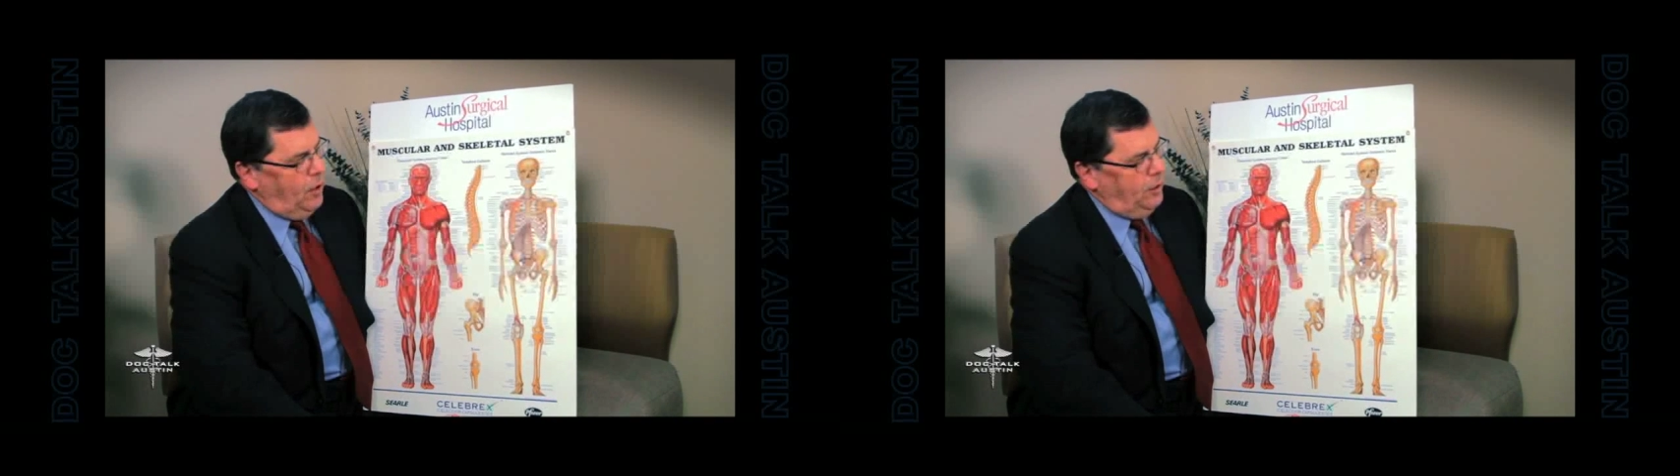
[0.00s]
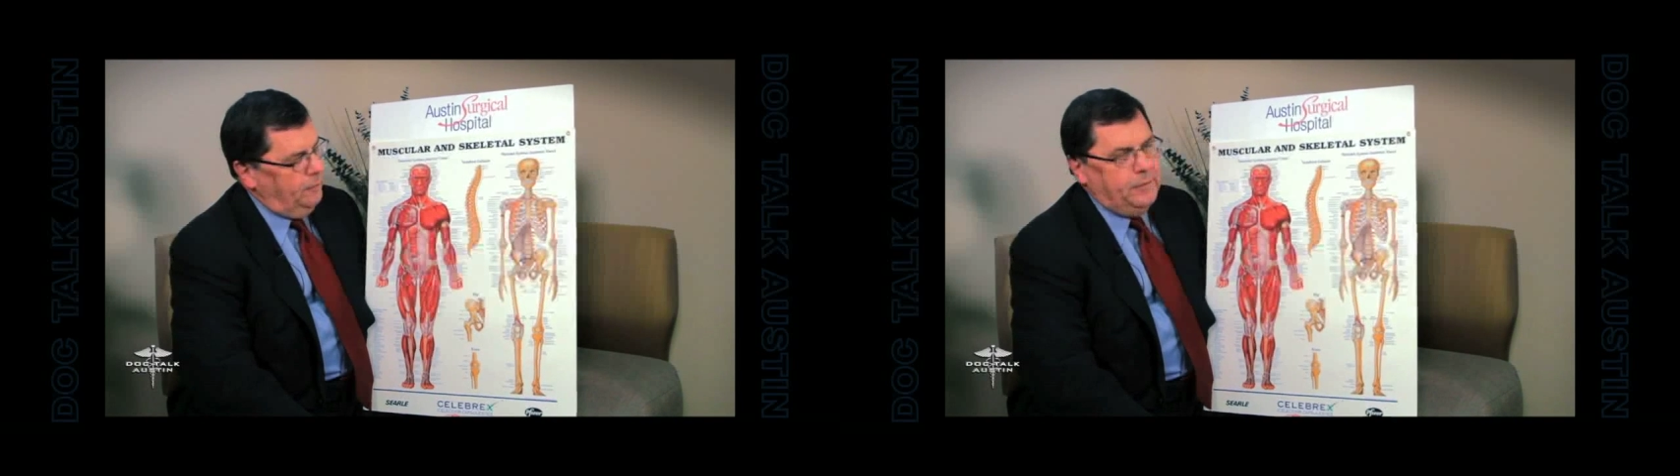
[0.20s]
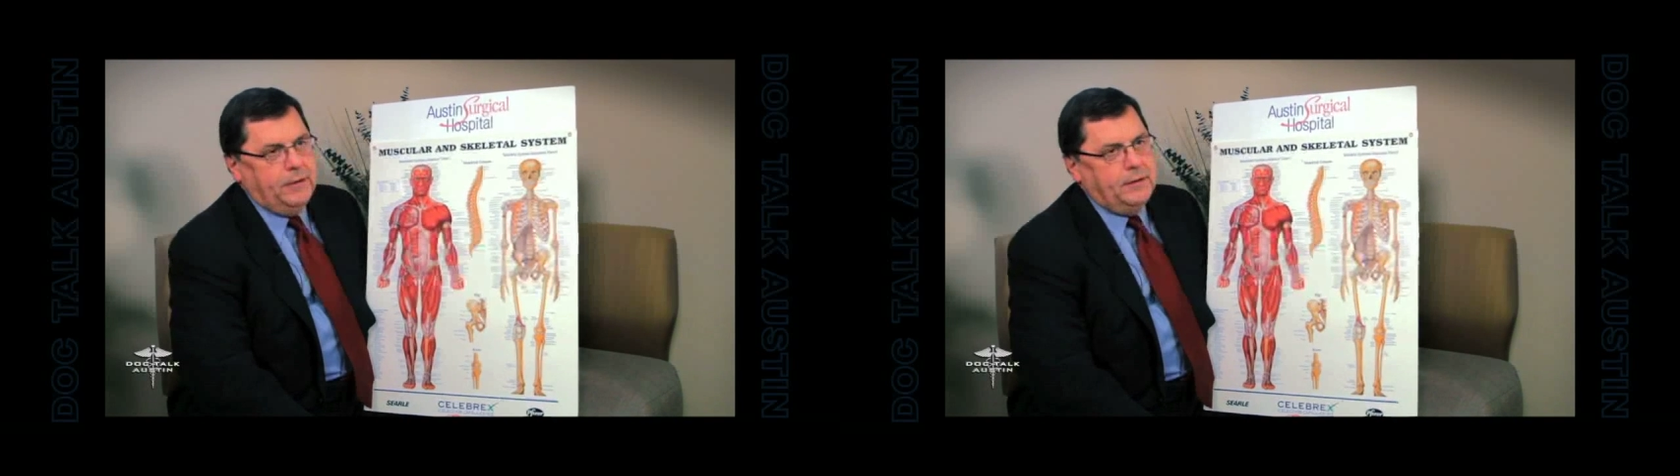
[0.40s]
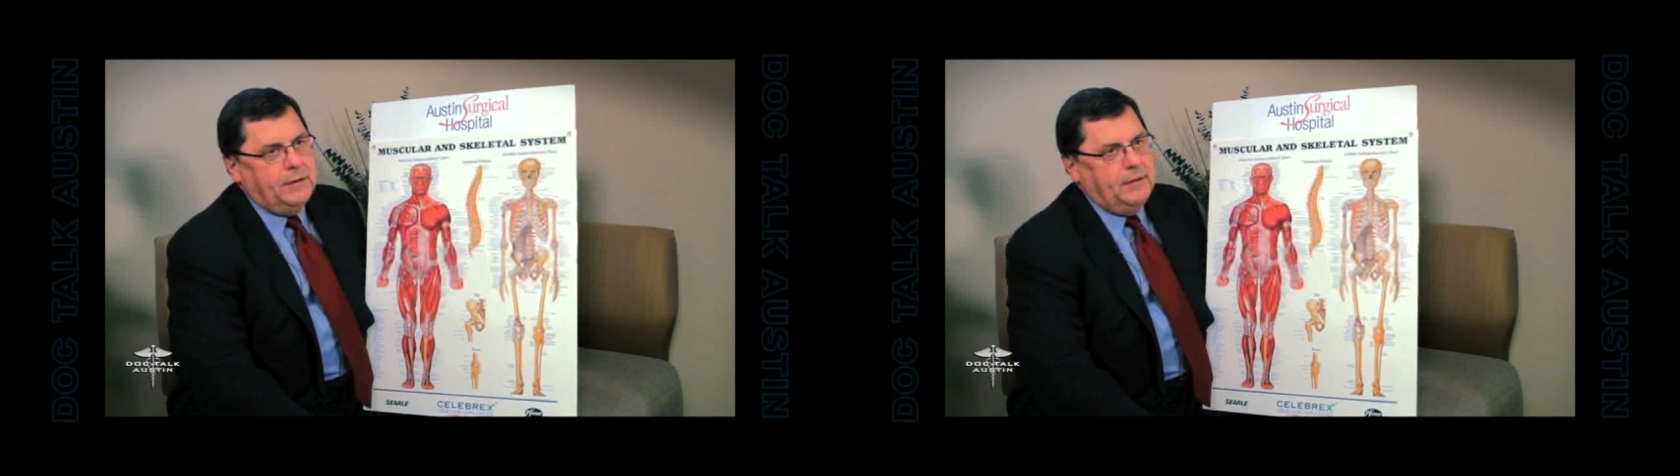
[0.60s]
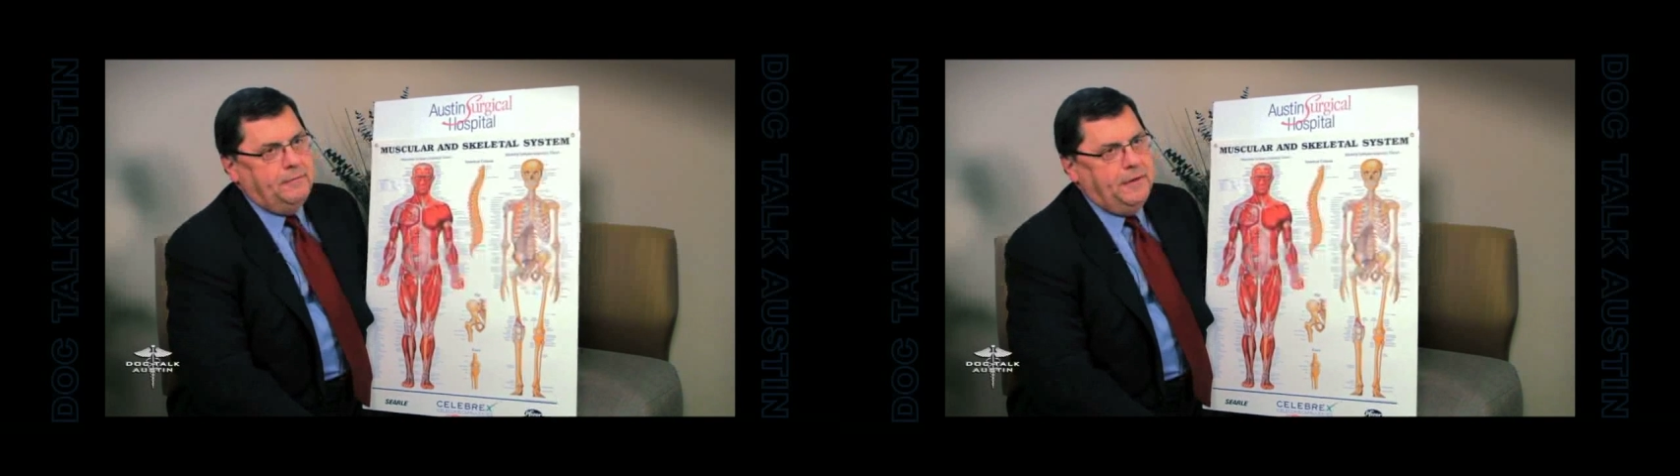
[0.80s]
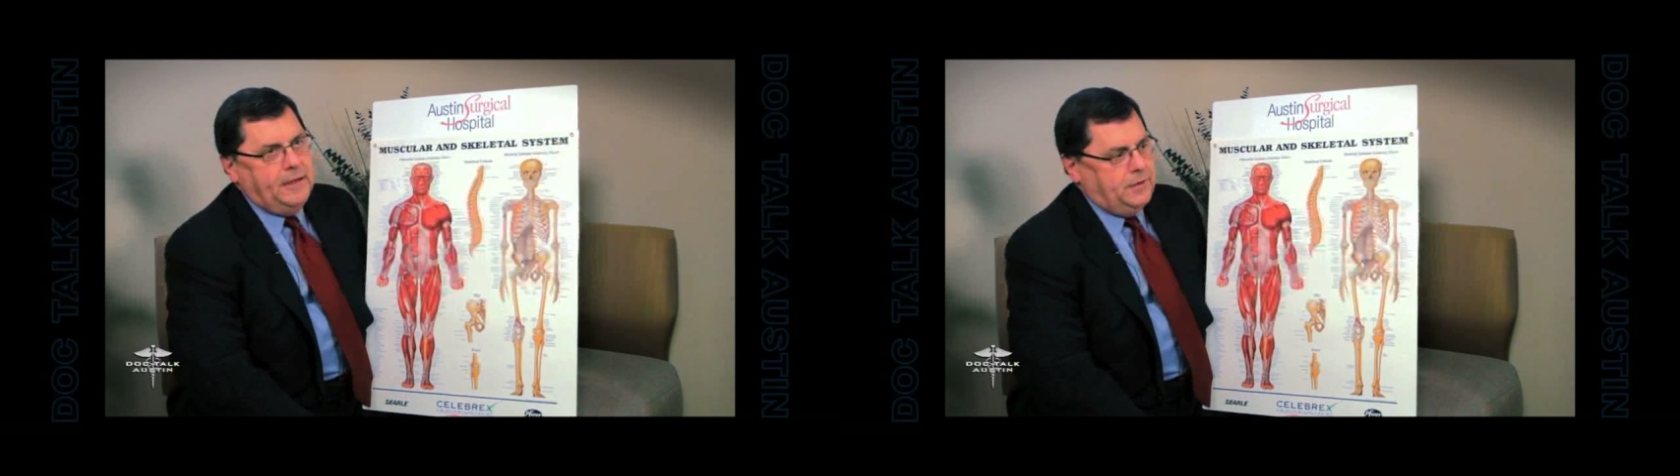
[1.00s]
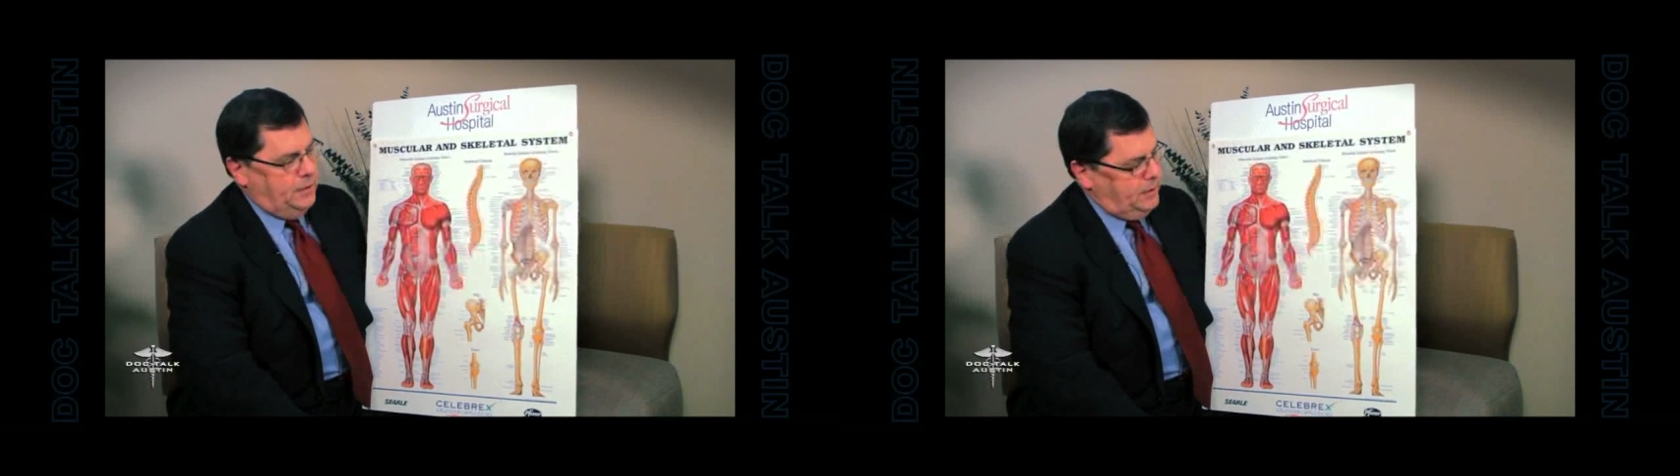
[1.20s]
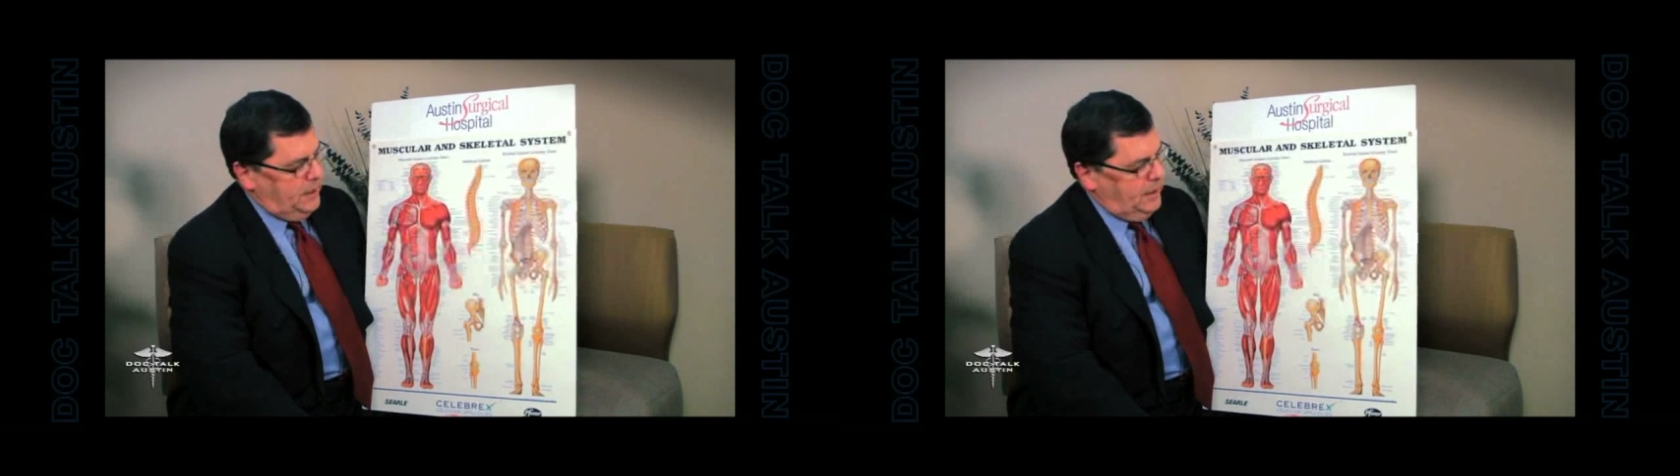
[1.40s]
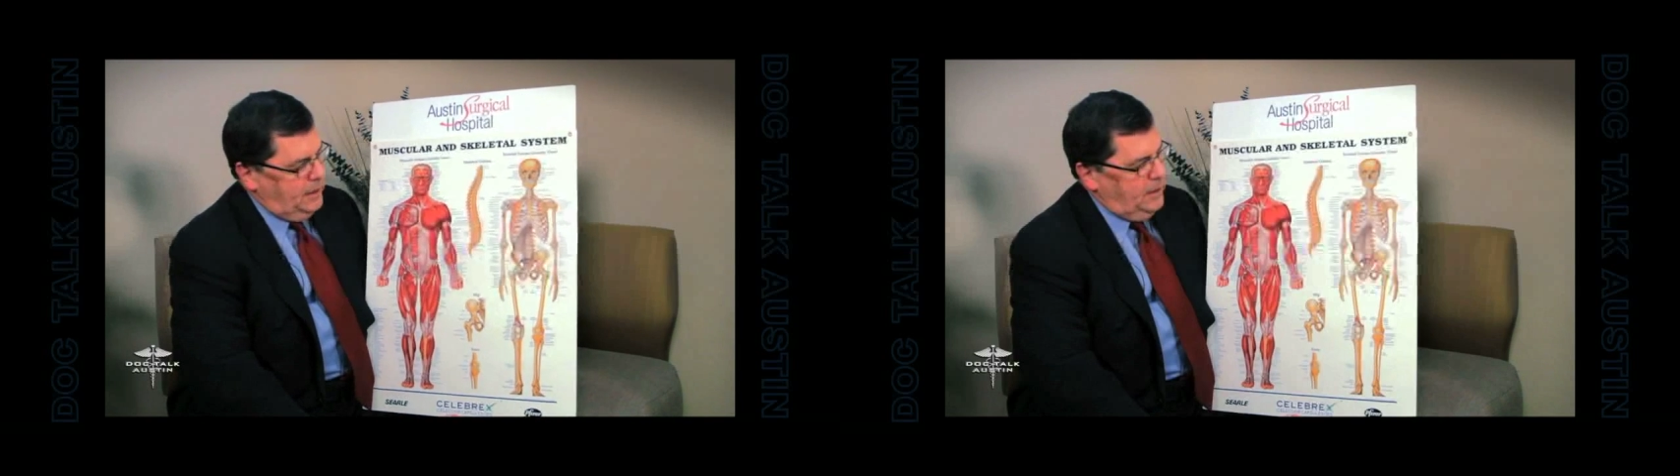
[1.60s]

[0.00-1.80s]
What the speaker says: all of the phases.